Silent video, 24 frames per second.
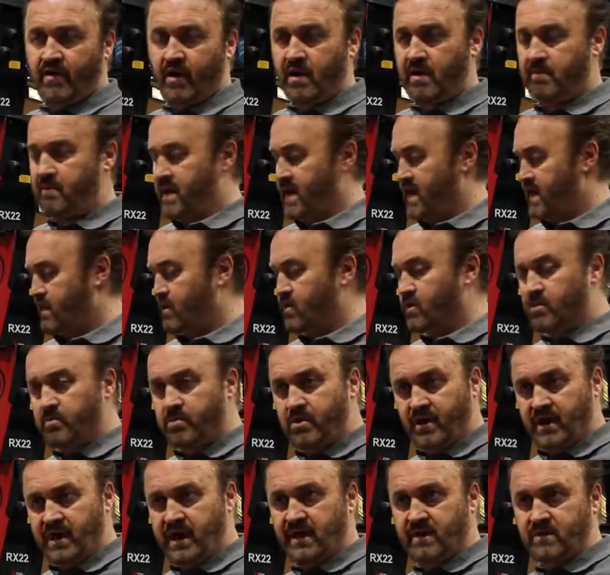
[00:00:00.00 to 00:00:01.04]
automatic
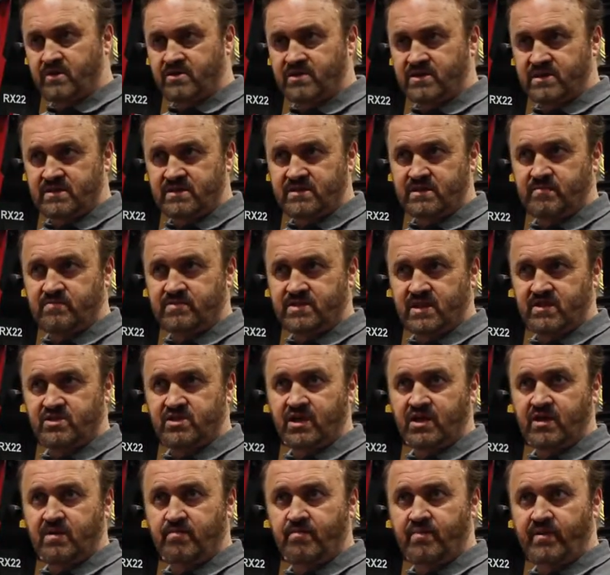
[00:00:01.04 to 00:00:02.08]
lubricator systems that
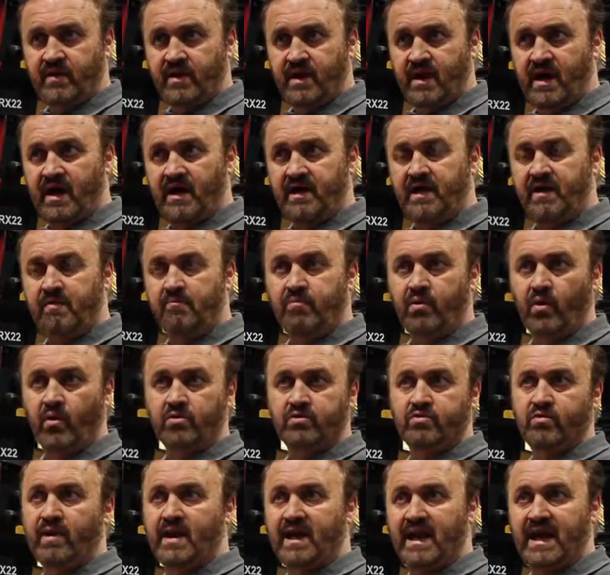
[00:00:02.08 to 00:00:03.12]
you can put on that
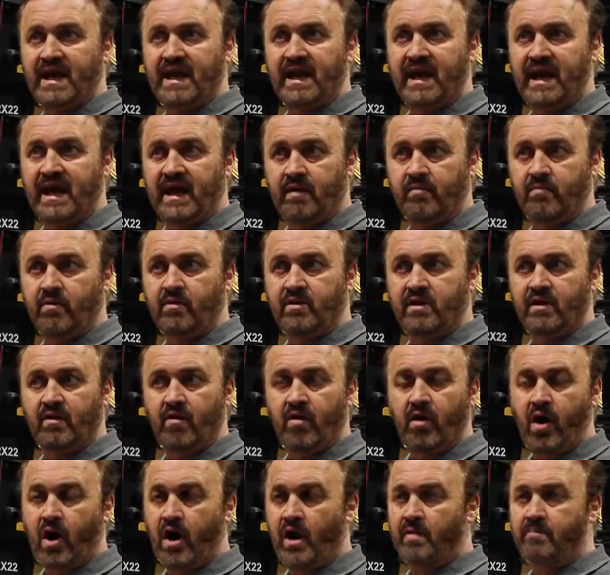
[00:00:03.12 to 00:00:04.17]
bolt right on the hammer
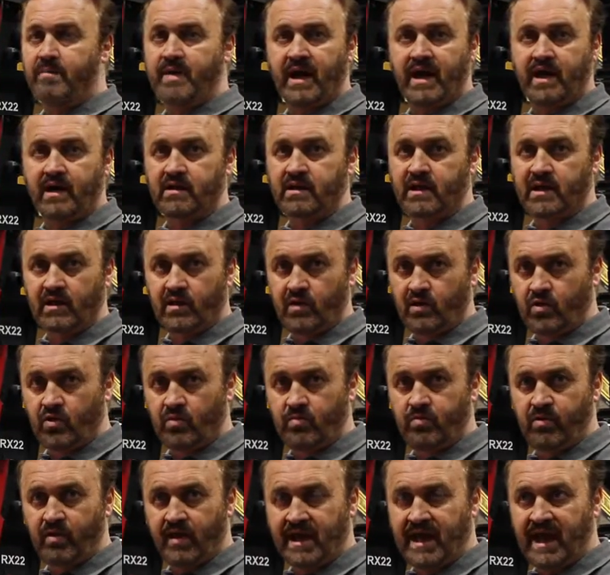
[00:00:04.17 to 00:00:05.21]
that'll automatically
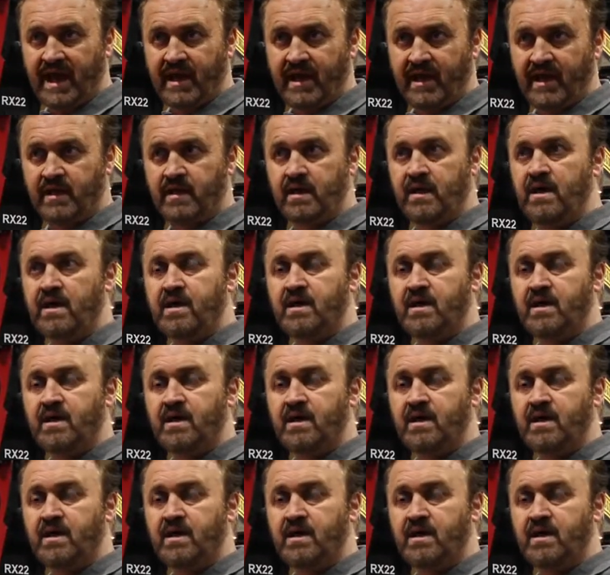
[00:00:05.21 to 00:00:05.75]
lubricate it.